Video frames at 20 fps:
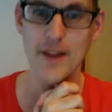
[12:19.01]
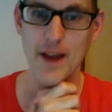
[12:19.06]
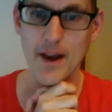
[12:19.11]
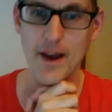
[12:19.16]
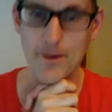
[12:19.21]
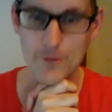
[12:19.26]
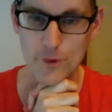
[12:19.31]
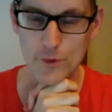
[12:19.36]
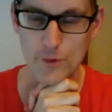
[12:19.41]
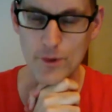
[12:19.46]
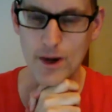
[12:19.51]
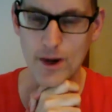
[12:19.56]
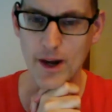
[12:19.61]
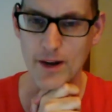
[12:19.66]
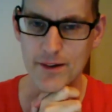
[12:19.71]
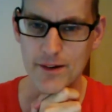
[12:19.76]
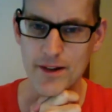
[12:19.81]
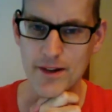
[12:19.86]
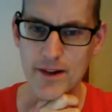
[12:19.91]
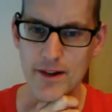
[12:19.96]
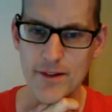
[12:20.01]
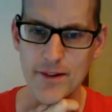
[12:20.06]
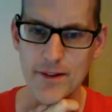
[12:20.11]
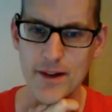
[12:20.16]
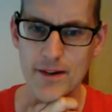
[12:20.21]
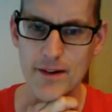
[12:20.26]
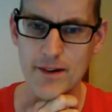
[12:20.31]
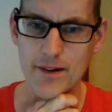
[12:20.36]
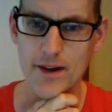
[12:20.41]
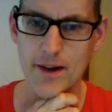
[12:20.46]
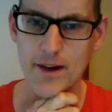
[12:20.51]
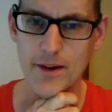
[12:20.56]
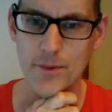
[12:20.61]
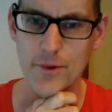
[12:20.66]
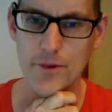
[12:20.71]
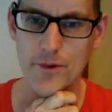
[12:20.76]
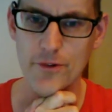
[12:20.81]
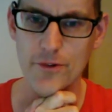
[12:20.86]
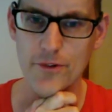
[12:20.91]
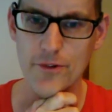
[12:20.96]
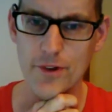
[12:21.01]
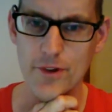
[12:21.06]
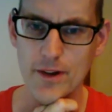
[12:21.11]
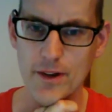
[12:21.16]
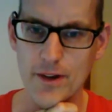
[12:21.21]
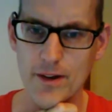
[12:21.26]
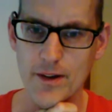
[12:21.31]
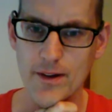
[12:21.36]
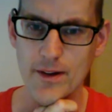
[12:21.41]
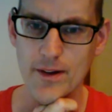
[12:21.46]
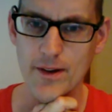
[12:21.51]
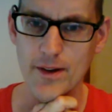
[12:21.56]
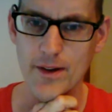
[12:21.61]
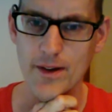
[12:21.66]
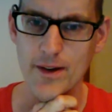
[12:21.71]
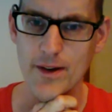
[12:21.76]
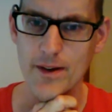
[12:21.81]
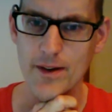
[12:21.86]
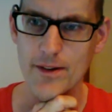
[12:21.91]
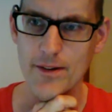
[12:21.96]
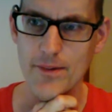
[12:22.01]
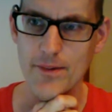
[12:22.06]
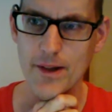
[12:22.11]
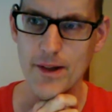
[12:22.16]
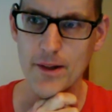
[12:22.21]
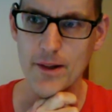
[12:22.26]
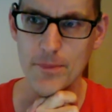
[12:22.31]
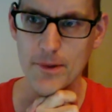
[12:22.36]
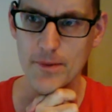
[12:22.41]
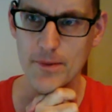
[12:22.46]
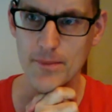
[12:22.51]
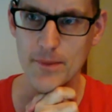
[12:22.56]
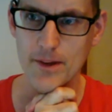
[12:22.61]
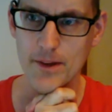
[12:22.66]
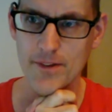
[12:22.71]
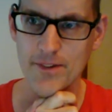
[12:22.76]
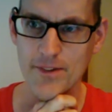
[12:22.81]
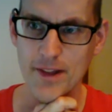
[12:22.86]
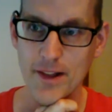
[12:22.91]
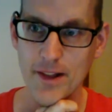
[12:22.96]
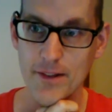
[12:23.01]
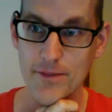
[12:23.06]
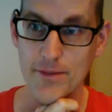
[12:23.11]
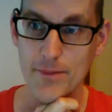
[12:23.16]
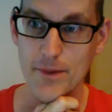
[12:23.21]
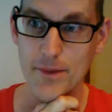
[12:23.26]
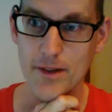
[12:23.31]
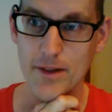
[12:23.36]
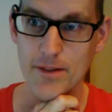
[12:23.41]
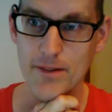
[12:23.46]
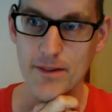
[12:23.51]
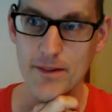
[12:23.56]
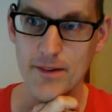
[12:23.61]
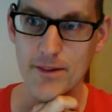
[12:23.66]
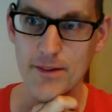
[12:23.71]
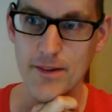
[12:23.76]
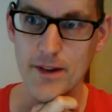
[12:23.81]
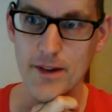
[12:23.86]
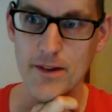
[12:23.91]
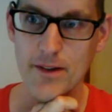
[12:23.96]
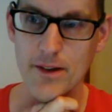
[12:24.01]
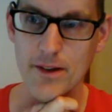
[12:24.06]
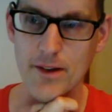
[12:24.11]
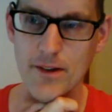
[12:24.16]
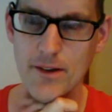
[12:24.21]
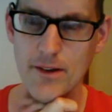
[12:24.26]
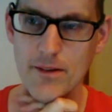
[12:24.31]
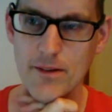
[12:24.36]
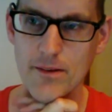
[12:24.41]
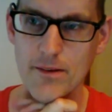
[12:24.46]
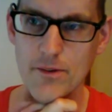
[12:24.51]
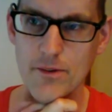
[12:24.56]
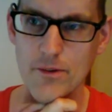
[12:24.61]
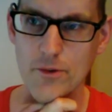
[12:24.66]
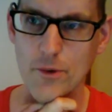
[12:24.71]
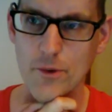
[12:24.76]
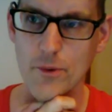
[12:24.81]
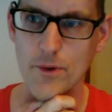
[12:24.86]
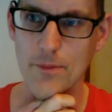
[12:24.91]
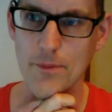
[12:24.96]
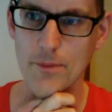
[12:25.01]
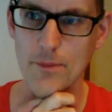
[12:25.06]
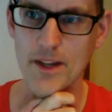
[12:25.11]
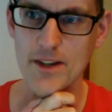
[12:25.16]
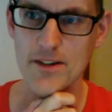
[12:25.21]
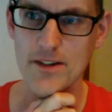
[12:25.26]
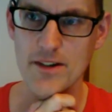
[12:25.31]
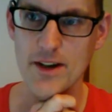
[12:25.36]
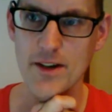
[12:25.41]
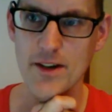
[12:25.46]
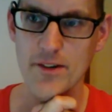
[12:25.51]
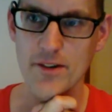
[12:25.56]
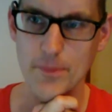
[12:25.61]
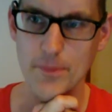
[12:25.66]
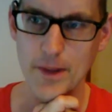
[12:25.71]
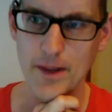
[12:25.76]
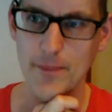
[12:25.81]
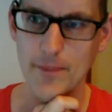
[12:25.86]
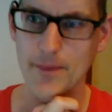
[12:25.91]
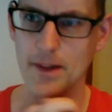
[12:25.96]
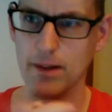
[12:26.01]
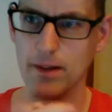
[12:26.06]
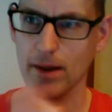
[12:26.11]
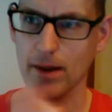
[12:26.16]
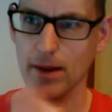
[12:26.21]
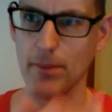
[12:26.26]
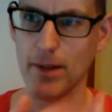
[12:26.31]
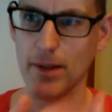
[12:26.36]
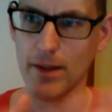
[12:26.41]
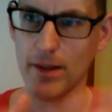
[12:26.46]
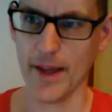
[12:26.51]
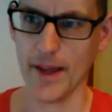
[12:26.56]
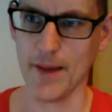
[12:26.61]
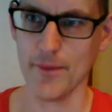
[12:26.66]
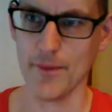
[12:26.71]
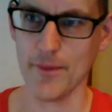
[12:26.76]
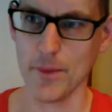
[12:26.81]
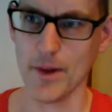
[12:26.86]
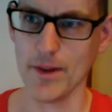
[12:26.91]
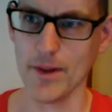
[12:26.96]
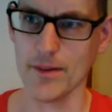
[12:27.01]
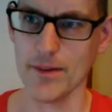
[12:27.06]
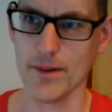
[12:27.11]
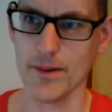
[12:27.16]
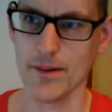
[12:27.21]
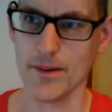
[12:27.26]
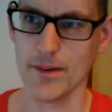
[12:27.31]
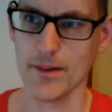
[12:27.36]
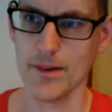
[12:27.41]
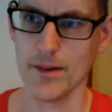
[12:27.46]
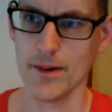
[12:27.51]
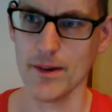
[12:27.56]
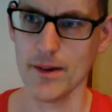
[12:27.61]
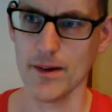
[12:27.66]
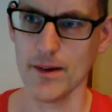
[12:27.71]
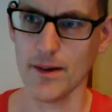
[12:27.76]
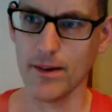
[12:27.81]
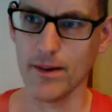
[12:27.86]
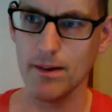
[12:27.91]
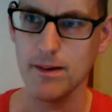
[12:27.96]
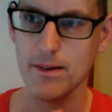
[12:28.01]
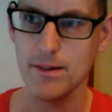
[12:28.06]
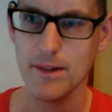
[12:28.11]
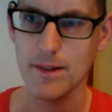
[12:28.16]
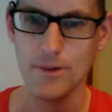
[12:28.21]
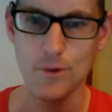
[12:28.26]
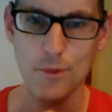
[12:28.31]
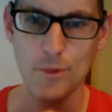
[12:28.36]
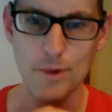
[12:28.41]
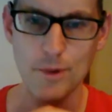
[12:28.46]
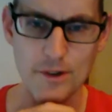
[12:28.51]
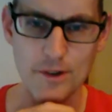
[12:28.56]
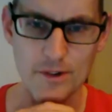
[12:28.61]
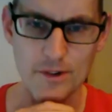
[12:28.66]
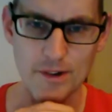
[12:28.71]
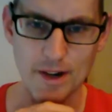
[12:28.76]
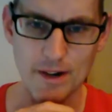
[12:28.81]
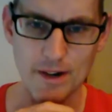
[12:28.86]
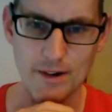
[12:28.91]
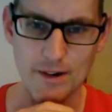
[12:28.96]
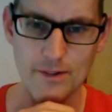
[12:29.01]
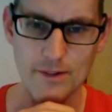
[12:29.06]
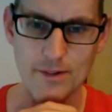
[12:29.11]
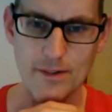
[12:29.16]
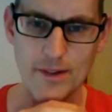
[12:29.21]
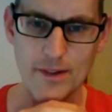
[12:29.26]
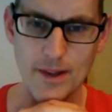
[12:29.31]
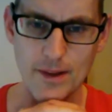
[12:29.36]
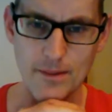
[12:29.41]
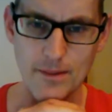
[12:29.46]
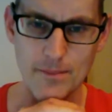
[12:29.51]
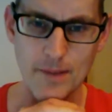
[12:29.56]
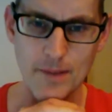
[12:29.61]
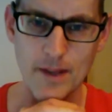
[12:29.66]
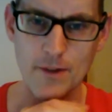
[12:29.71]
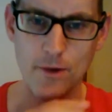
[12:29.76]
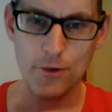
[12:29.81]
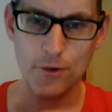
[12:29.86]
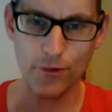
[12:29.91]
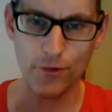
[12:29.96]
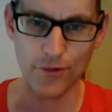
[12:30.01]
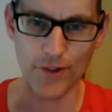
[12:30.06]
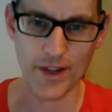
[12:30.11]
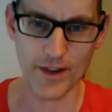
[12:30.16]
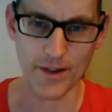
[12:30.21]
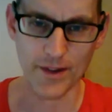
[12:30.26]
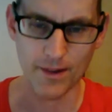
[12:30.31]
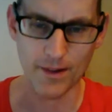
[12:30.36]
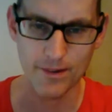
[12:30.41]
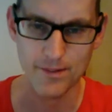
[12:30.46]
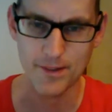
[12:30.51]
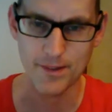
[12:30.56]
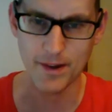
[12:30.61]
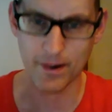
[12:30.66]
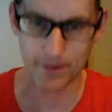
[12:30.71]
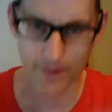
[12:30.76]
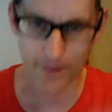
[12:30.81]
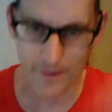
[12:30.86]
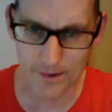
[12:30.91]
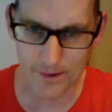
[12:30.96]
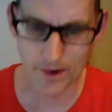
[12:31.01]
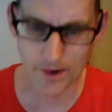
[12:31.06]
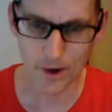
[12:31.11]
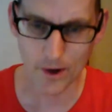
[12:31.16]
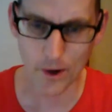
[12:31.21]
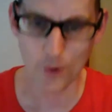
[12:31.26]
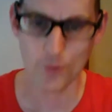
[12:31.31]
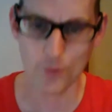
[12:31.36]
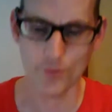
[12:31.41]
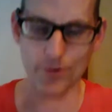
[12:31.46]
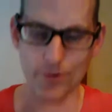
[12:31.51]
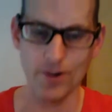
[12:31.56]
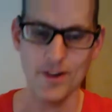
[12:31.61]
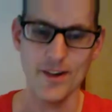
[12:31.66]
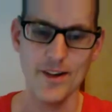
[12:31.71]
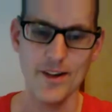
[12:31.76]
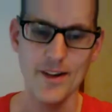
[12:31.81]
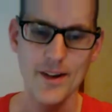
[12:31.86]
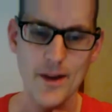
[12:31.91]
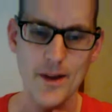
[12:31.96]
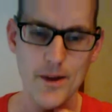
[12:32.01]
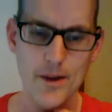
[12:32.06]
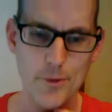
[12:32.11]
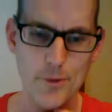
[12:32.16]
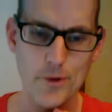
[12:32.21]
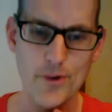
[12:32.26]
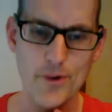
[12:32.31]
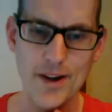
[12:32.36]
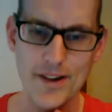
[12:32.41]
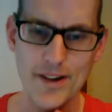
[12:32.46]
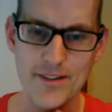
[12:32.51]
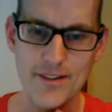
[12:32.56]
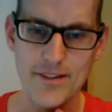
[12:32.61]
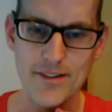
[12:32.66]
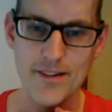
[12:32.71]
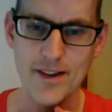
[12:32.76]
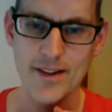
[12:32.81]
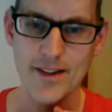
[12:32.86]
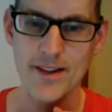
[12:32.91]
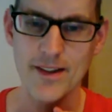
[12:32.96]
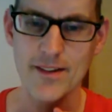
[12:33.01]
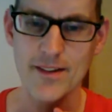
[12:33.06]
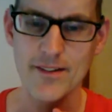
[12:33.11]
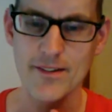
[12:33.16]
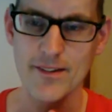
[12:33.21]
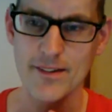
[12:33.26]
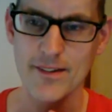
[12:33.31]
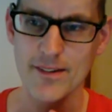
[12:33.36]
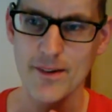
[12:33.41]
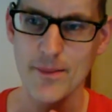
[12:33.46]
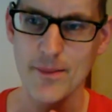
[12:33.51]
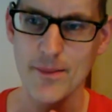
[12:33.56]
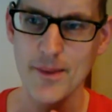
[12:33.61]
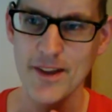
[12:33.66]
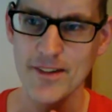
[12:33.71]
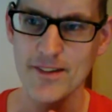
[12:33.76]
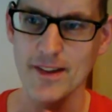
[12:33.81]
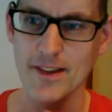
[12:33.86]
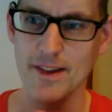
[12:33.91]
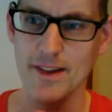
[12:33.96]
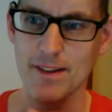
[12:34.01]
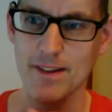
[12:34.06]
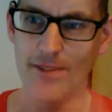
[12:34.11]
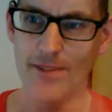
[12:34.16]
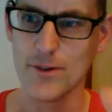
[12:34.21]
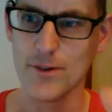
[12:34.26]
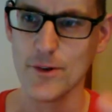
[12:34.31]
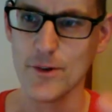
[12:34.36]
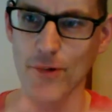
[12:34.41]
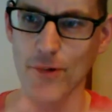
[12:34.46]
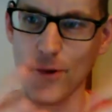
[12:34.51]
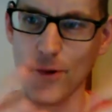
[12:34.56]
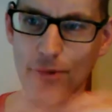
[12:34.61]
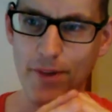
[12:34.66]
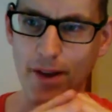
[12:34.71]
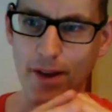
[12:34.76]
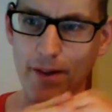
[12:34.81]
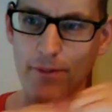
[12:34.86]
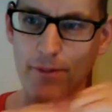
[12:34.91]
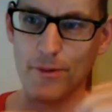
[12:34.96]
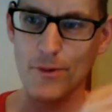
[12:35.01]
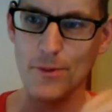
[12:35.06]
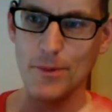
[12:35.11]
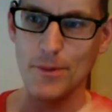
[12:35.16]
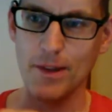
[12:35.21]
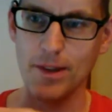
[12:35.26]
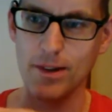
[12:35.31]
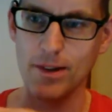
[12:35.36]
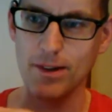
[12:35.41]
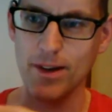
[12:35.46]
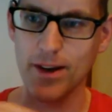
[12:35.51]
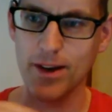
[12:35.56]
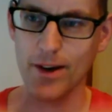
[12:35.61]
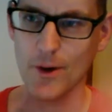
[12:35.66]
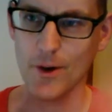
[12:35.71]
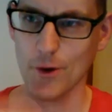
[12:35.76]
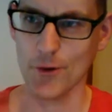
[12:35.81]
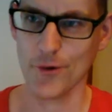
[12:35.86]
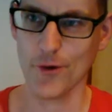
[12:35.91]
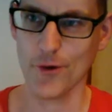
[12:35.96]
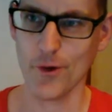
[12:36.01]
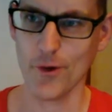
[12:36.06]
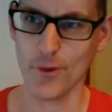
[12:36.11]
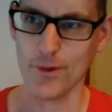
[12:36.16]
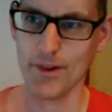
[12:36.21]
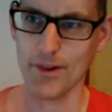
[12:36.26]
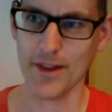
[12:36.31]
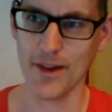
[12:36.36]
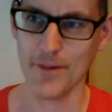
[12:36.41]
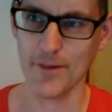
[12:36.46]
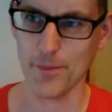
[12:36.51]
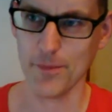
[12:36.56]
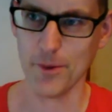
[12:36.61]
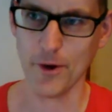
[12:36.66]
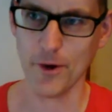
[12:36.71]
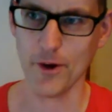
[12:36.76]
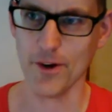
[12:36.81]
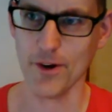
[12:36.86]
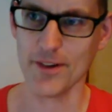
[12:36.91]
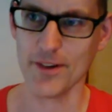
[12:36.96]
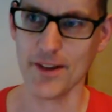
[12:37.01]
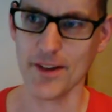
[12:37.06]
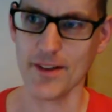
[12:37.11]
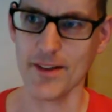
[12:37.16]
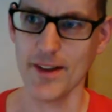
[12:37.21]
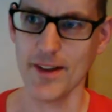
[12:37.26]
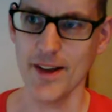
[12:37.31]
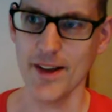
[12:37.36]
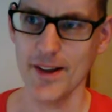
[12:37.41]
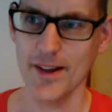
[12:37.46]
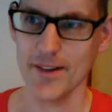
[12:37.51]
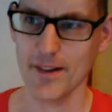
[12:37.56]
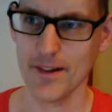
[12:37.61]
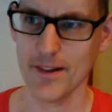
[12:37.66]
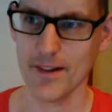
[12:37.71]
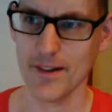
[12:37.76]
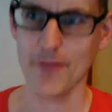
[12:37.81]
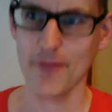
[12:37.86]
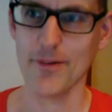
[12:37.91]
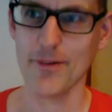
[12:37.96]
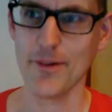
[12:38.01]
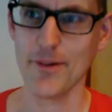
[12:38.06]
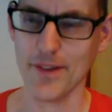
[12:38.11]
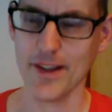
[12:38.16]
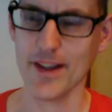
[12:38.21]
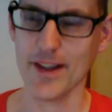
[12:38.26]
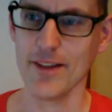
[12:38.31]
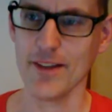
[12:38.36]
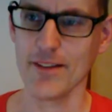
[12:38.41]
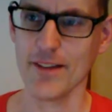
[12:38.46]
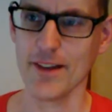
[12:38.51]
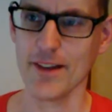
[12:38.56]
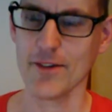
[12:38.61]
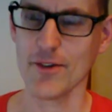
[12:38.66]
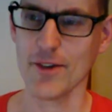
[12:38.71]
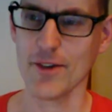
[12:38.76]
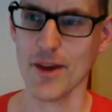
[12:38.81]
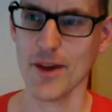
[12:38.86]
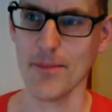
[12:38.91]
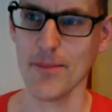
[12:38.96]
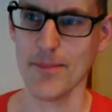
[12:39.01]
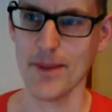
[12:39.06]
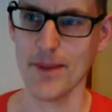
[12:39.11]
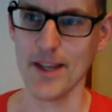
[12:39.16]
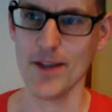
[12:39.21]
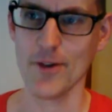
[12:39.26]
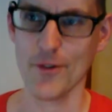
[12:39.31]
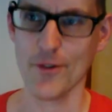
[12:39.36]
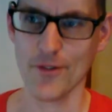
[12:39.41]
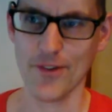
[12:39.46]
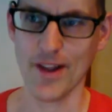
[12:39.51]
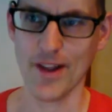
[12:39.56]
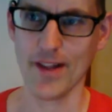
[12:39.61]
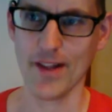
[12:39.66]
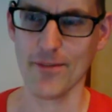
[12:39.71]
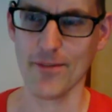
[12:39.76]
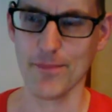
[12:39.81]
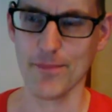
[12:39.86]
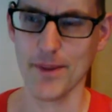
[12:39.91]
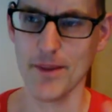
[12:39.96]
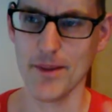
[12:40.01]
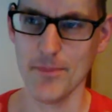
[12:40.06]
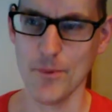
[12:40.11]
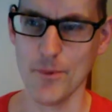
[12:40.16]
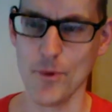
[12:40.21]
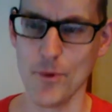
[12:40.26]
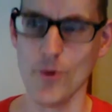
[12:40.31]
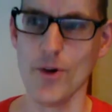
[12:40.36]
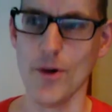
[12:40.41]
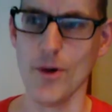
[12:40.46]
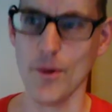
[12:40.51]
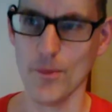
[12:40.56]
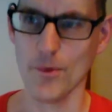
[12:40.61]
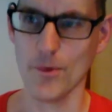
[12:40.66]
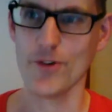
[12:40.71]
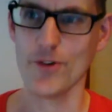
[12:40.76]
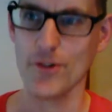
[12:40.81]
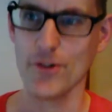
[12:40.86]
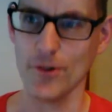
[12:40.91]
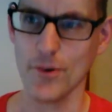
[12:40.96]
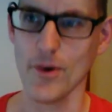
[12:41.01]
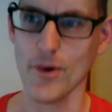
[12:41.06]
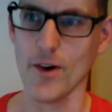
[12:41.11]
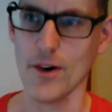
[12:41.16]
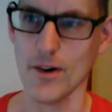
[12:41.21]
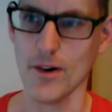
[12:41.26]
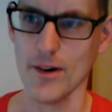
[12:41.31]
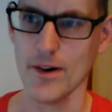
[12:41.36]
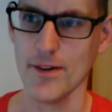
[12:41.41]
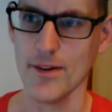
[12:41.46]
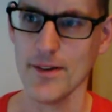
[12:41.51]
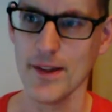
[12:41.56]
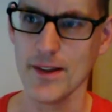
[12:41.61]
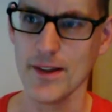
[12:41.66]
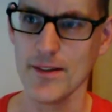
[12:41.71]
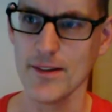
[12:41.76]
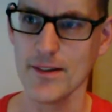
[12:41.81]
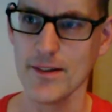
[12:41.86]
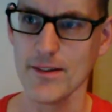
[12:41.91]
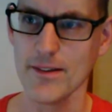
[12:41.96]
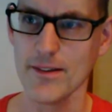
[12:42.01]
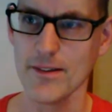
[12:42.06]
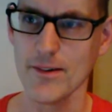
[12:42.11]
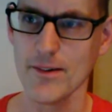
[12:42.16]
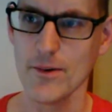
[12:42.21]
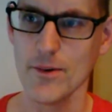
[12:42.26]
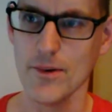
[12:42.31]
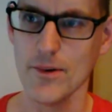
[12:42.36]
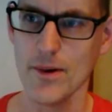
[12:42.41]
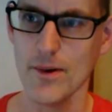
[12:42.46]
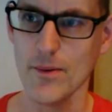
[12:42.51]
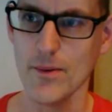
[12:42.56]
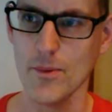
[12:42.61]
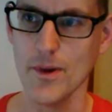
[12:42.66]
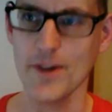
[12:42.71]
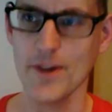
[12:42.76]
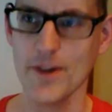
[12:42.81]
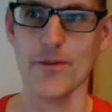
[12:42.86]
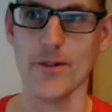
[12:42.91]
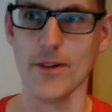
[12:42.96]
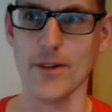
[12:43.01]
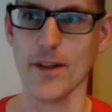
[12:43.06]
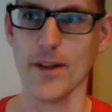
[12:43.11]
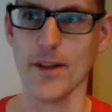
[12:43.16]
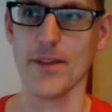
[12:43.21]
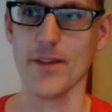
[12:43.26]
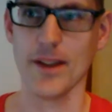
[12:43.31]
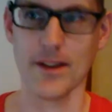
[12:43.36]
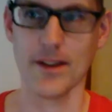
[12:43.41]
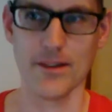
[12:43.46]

I have no idea that I was developing myself, but they said they saw a big change in me. And I mean, everyone that doing the challenge, they may not see their own progress, and that's amazing. So you don't have to be controlled in every part, and the lovely thing is that you can be yourself, be more of what you are, and that is so wonderful, I think.